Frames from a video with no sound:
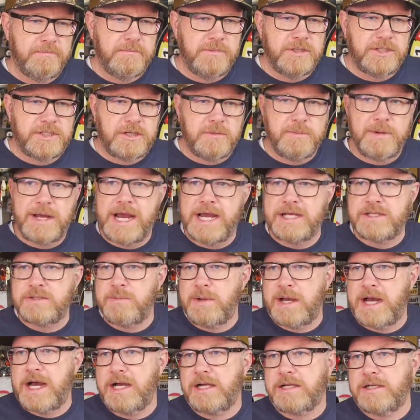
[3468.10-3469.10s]
Mr. Bass
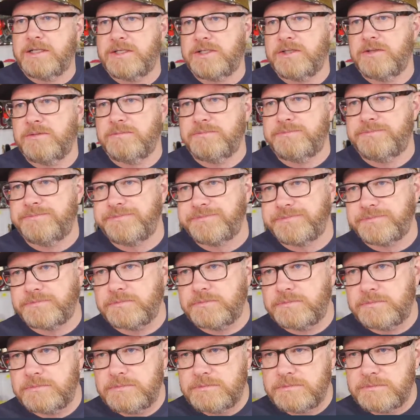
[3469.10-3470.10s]
box.
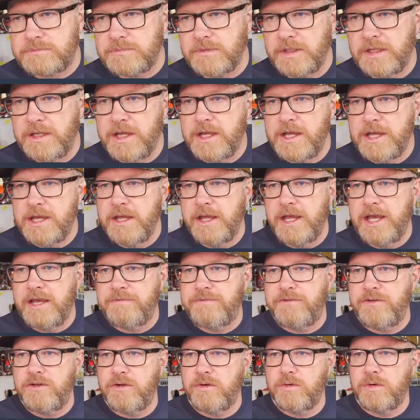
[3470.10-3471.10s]

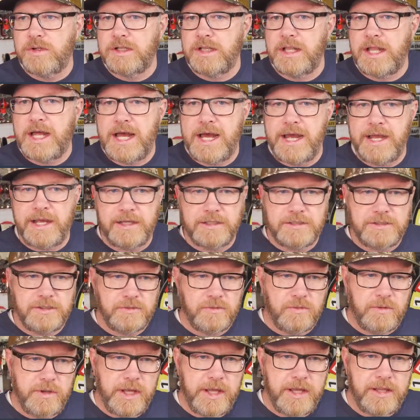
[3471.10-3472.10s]
If you would like
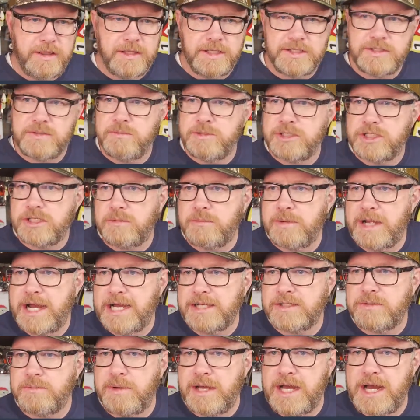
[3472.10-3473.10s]
to win this Mr.
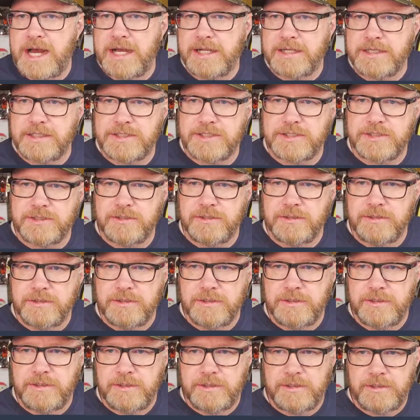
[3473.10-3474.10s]
Bass box,
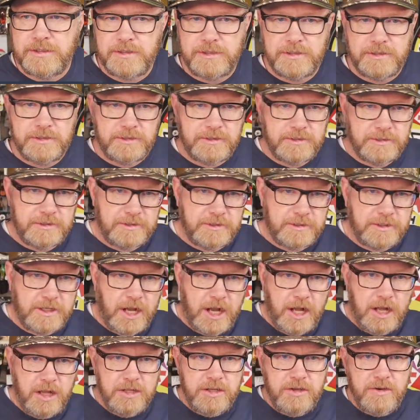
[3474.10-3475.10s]

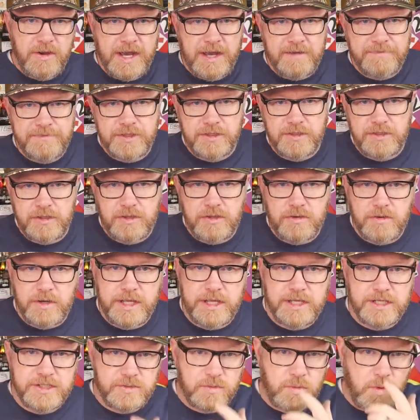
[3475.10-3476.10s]
all you have to do
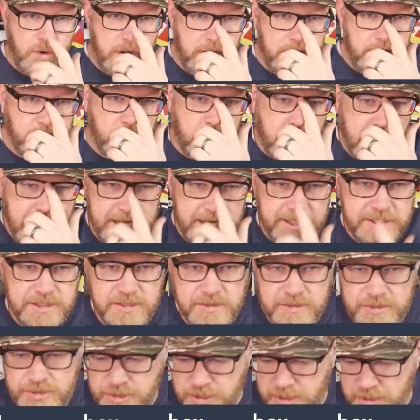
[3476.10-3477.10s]
is one, watch
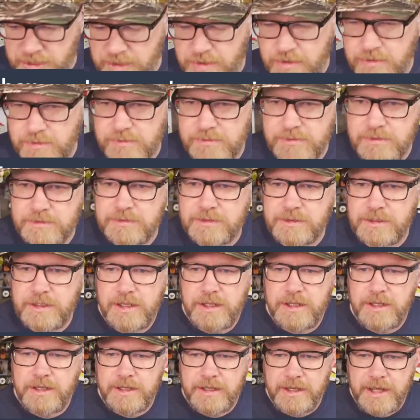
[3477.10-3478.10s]
the show,
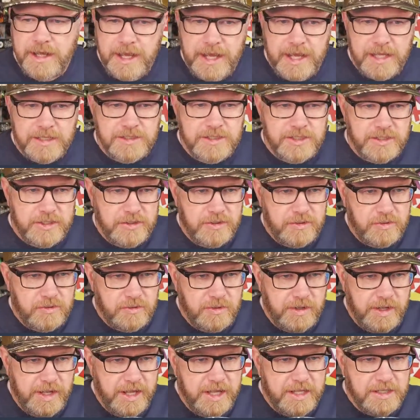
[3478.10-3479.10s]
and
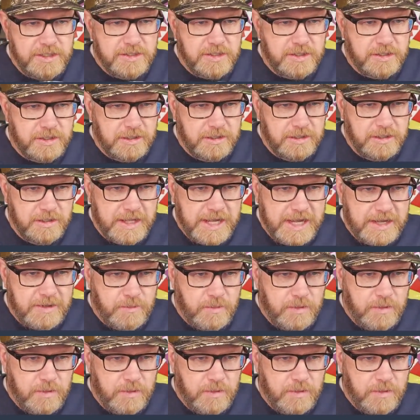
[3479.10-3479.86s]
two, enter that